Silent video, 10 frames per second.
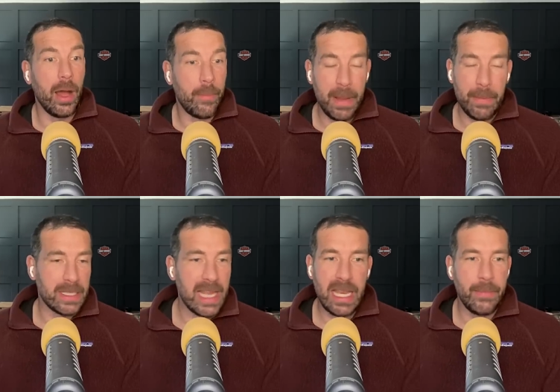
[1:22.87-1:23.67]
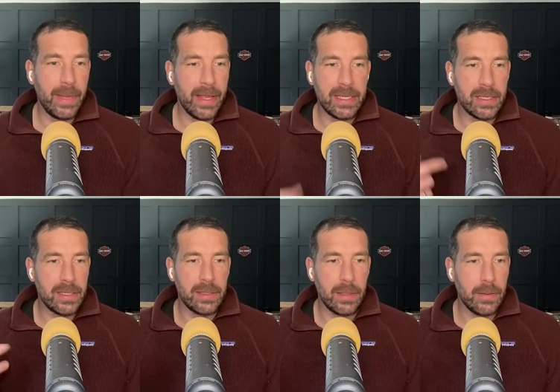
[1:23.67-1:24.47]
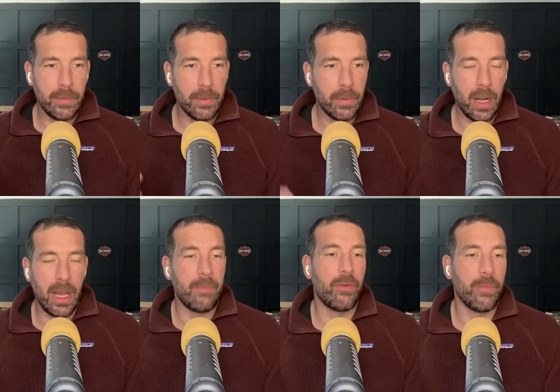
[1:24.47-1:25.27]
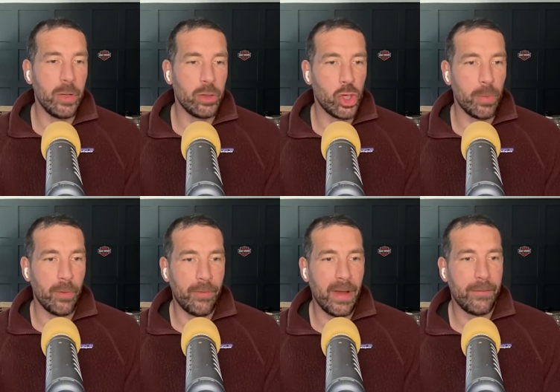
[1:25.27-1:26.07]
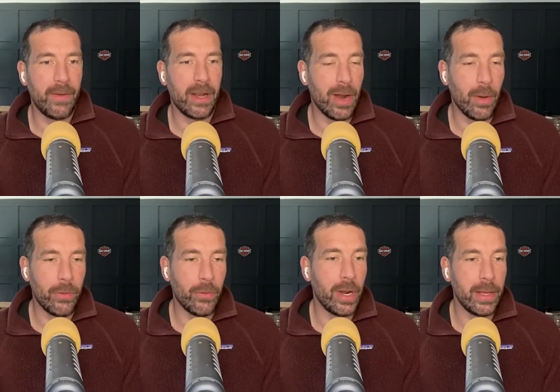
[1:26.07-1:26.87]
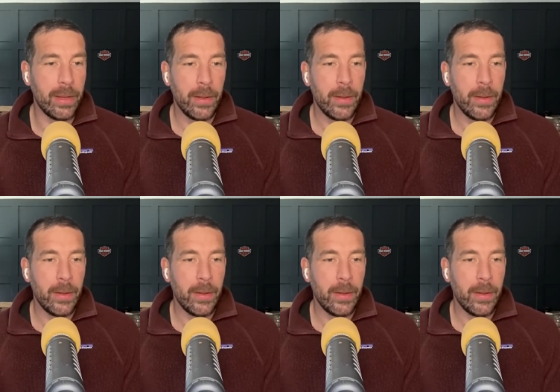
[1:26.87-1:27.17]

people are sending me this clip from YouTube of Federal 3